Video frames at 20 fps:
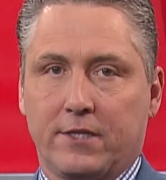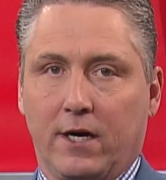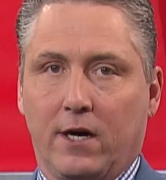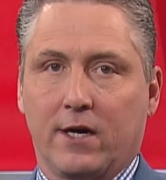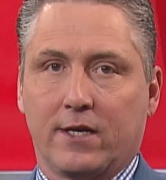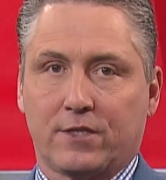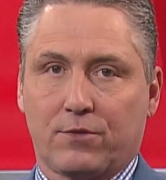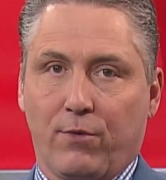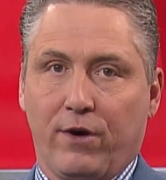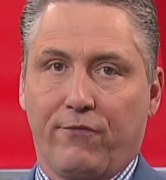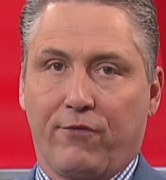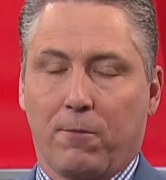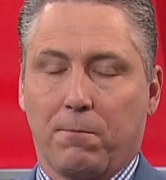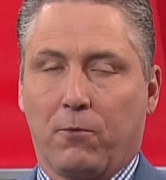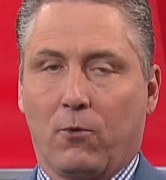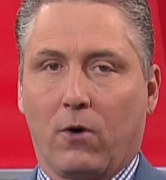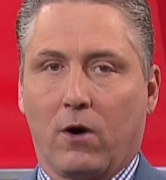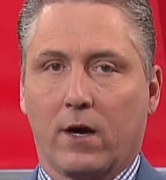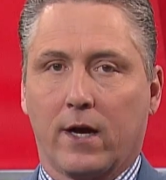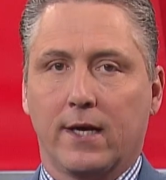Now, as we've
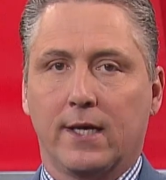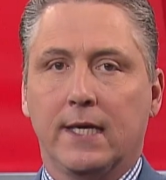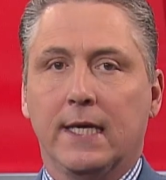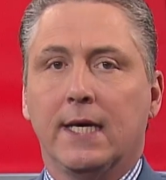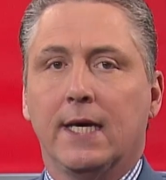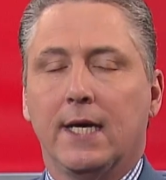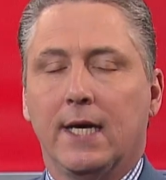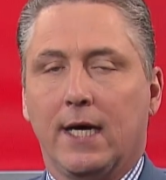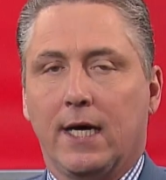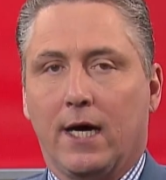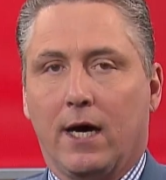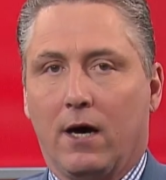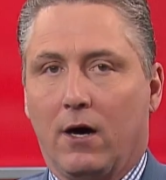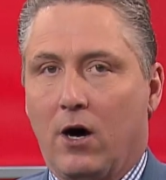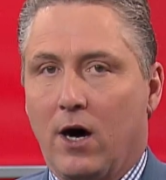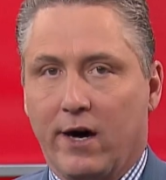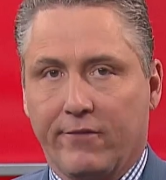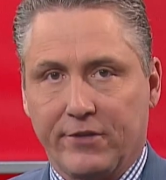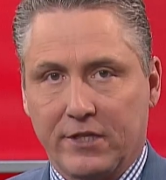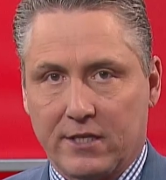reported,
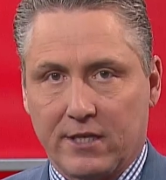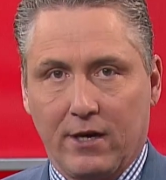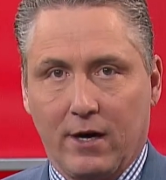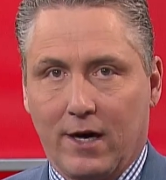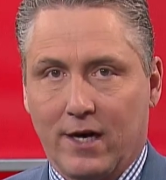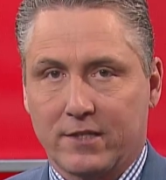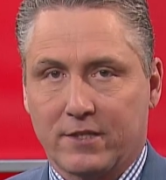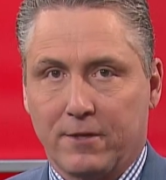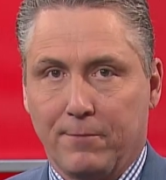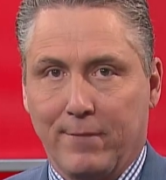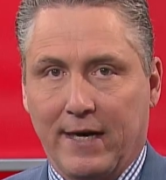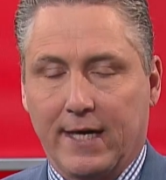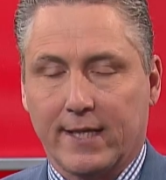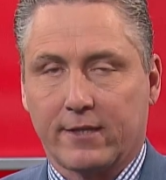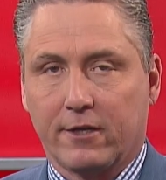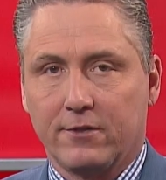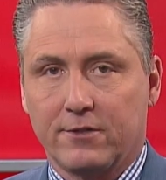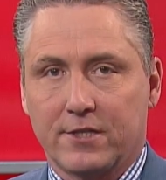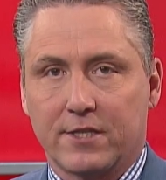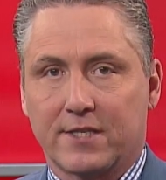obviously Austin
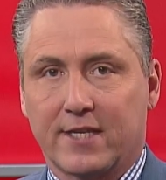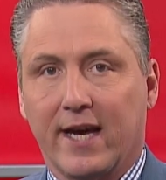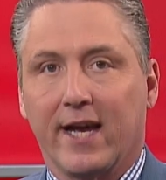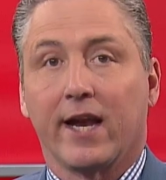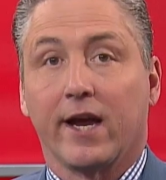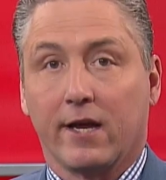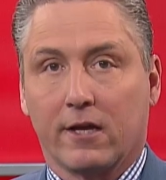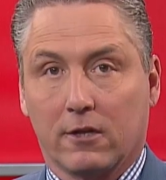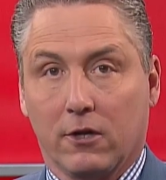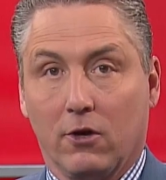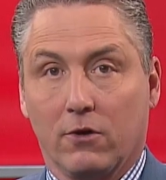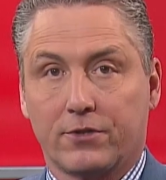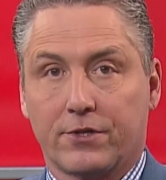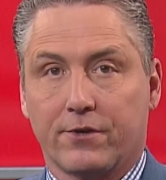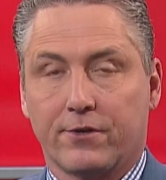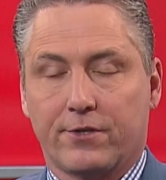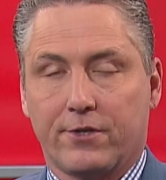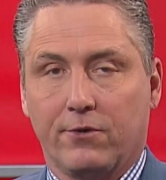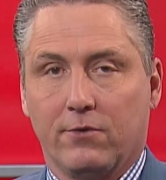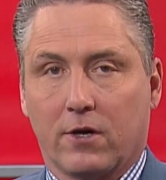Matthews is getting
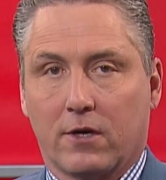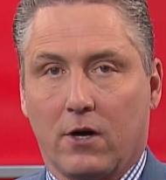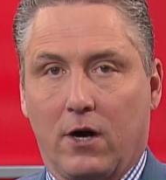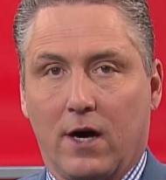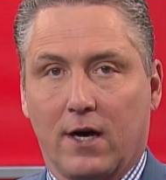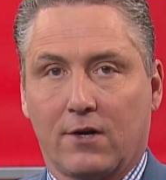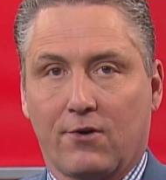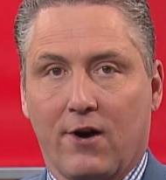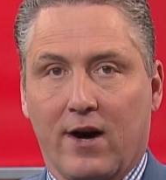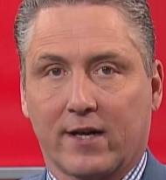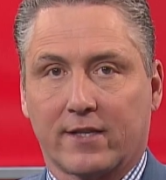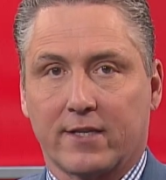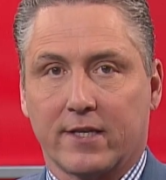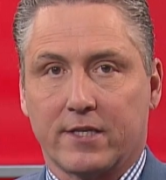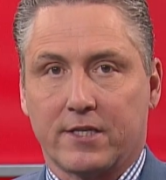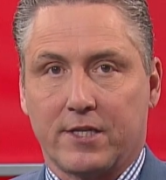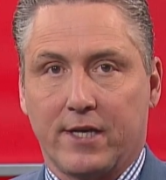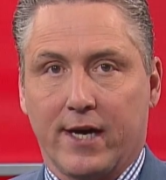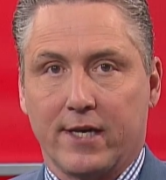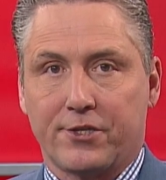closer to a contract
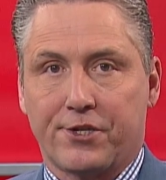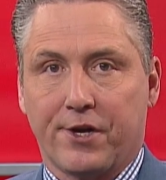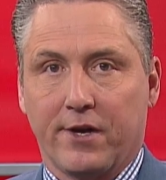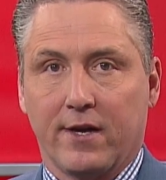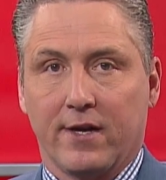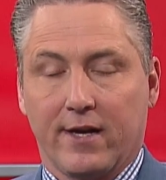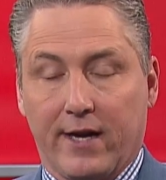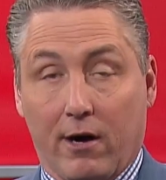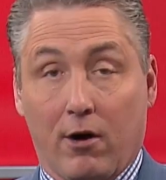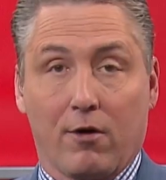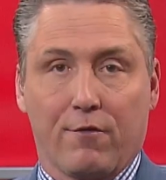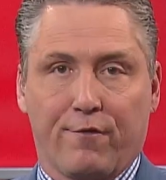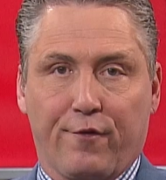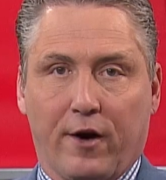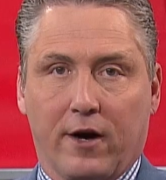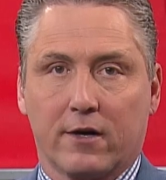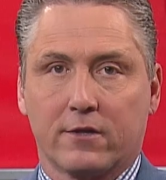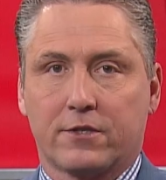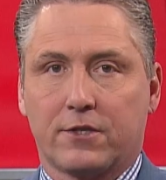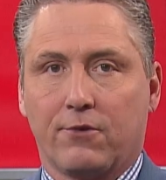extension, and Darren
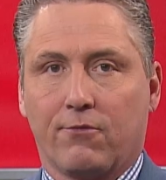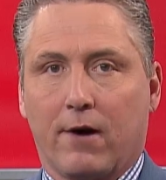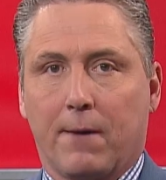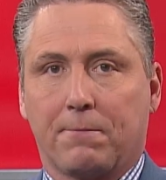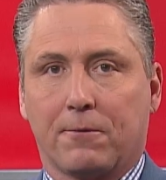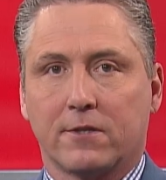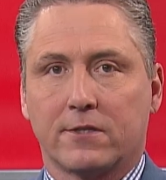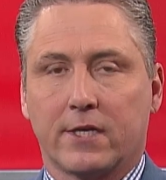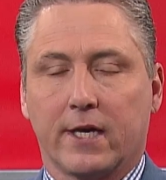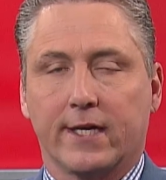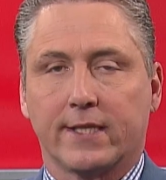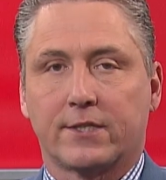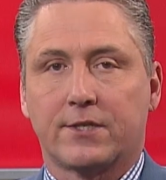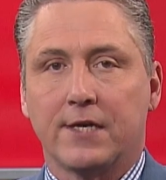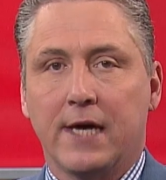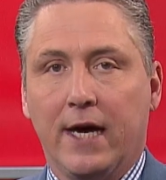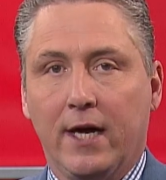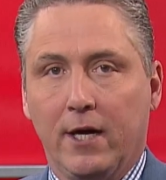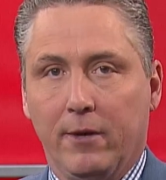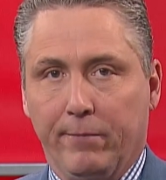Ferris, who represents
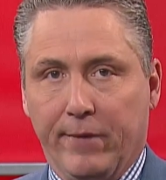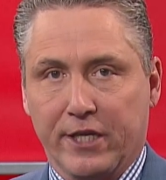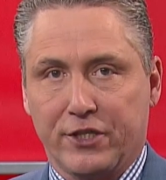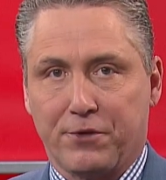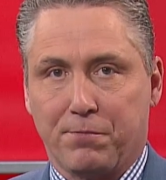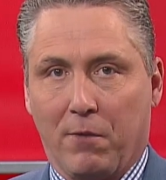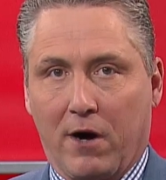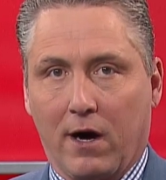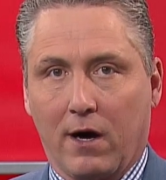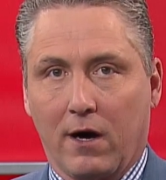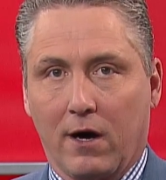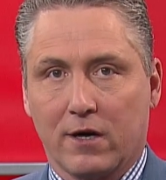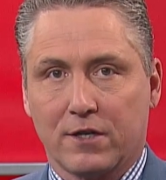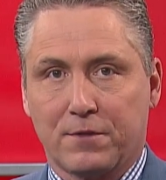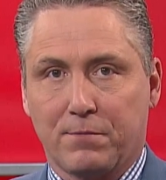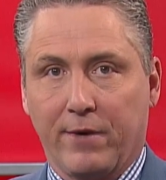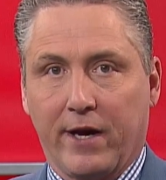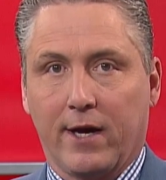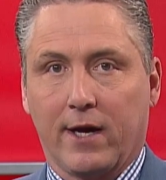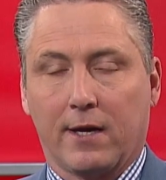Mitch Marner,
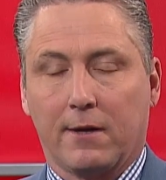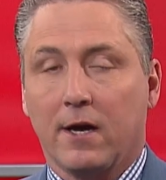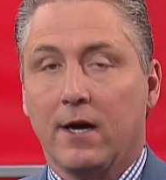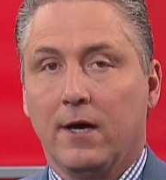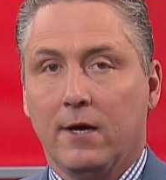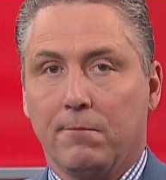has made it